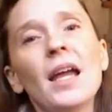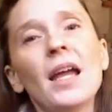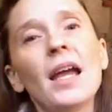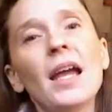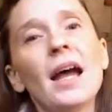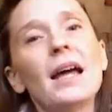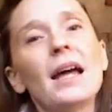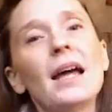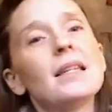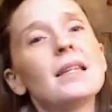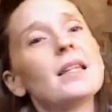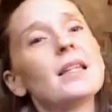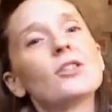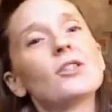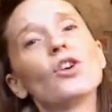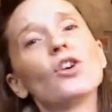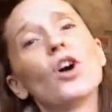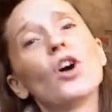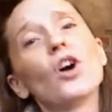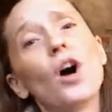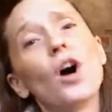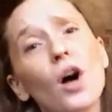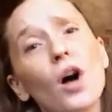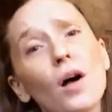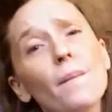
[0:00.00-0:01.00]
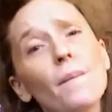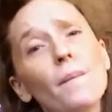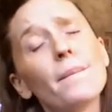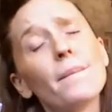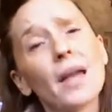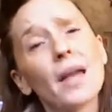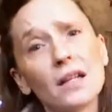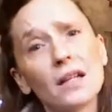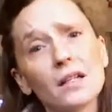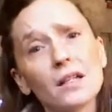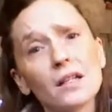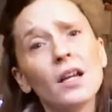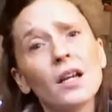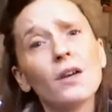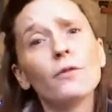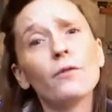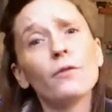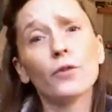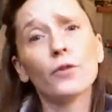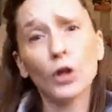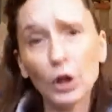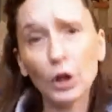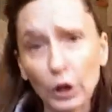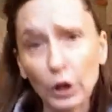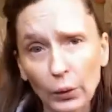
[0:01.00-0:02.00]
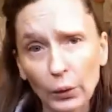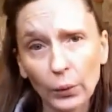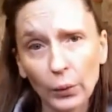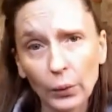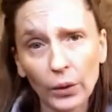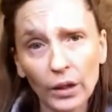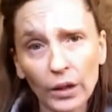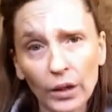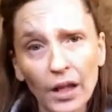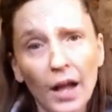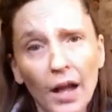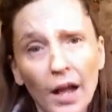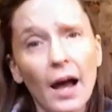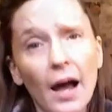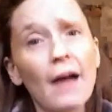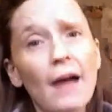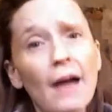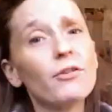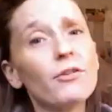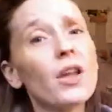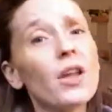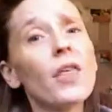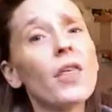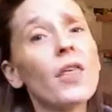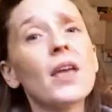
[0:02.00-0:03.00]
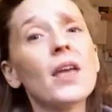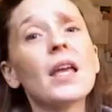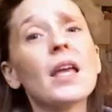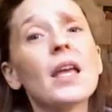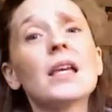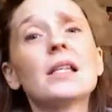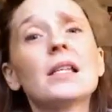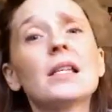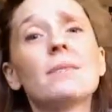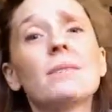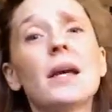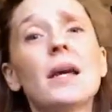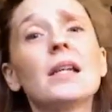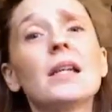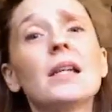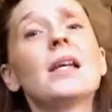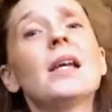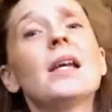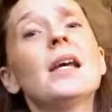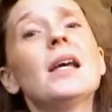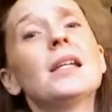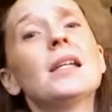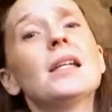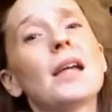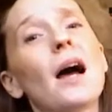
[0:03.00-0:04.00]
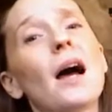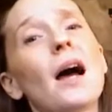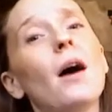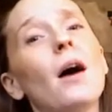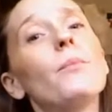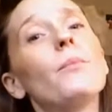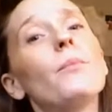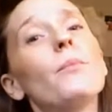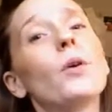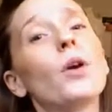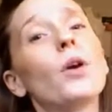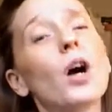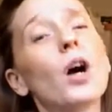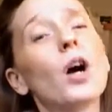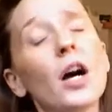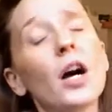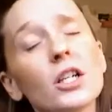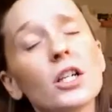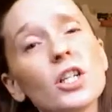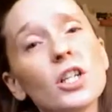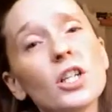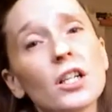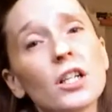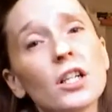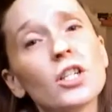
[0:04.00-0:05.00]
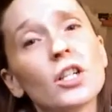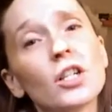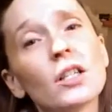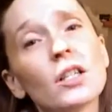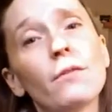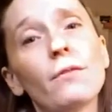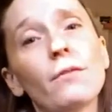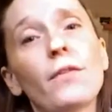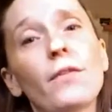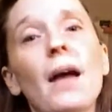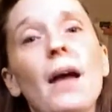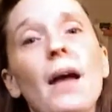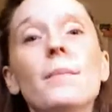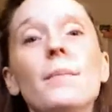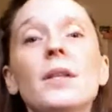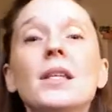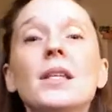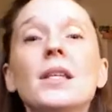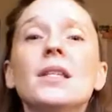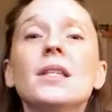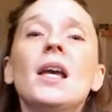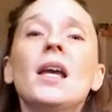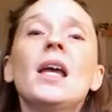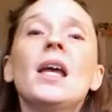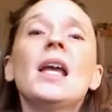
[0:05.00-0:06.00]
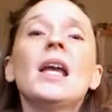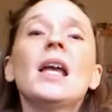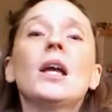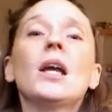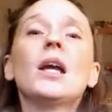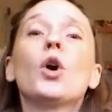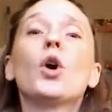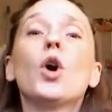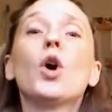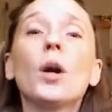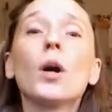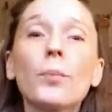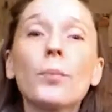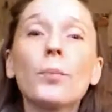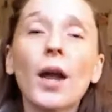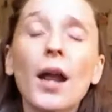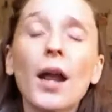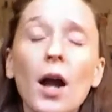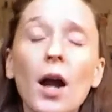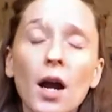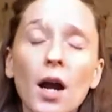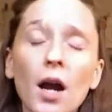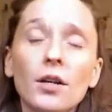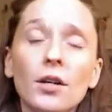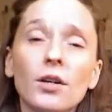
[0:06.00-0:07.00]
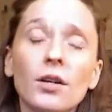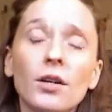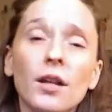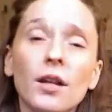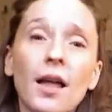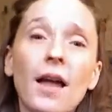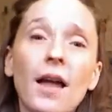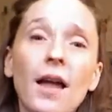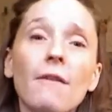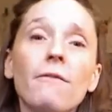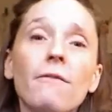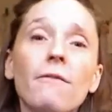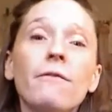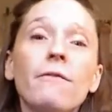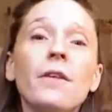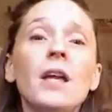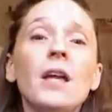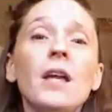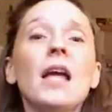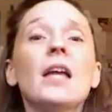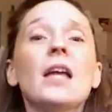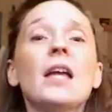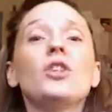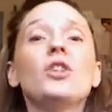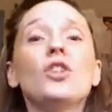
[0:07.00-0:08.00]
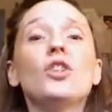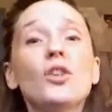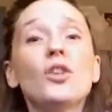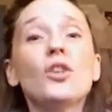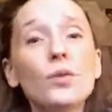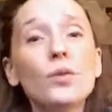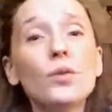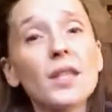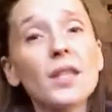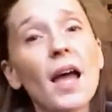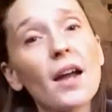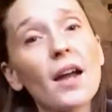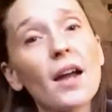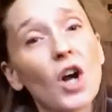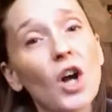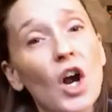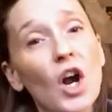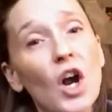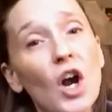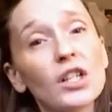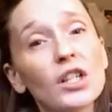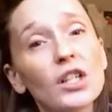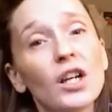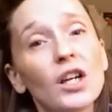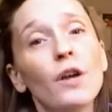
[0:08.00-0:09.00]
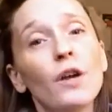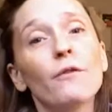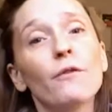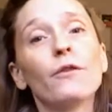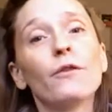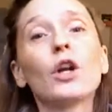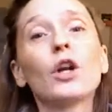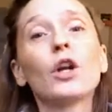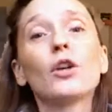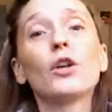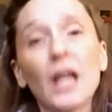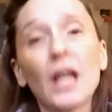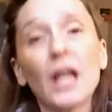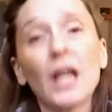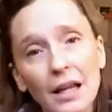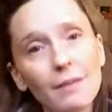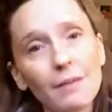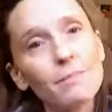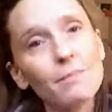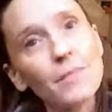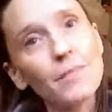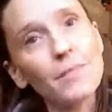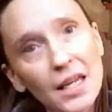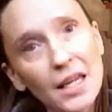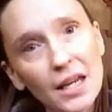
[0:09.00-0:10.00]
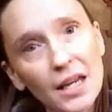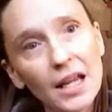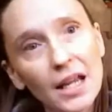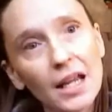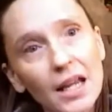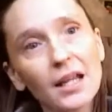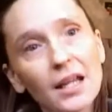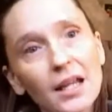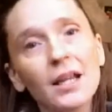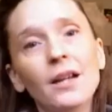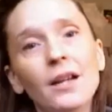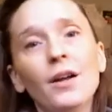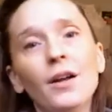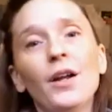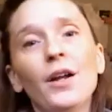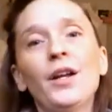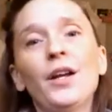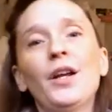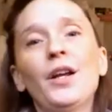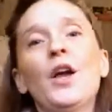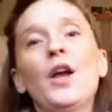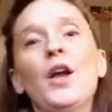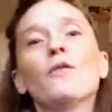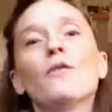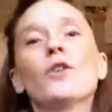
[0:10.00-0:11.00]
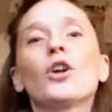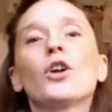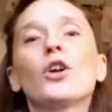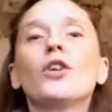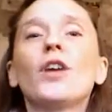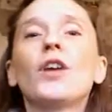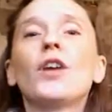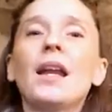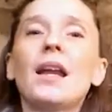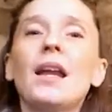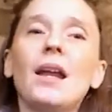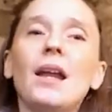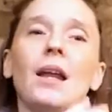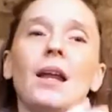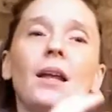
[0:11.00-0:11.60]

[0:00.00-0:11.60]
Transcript: And these are all meant for you. Everything is meant to help conscientious families incorporate art in their life and use that art for creating meaning, for creating